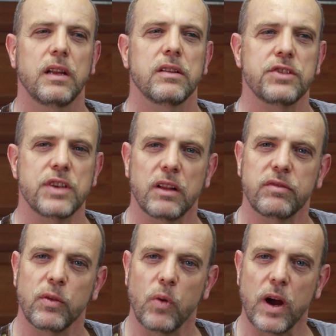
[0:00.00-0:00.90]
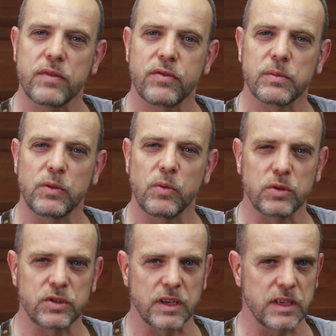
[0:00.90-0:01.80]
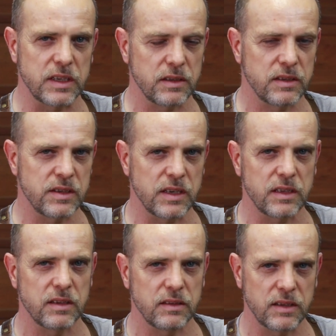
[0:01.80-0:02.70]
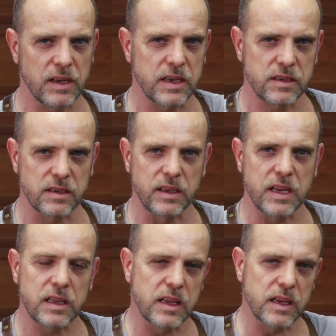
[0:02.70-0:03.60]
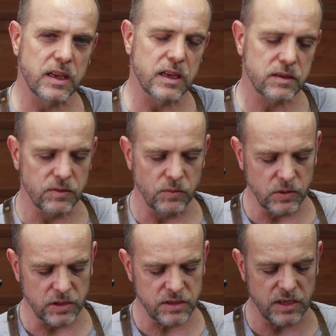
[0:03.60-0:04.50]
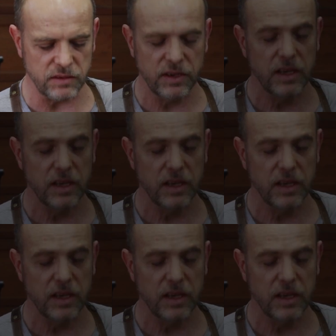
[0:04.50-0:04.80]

shelf away from the wall so it doesn't sit nice and neatly against the wall itself.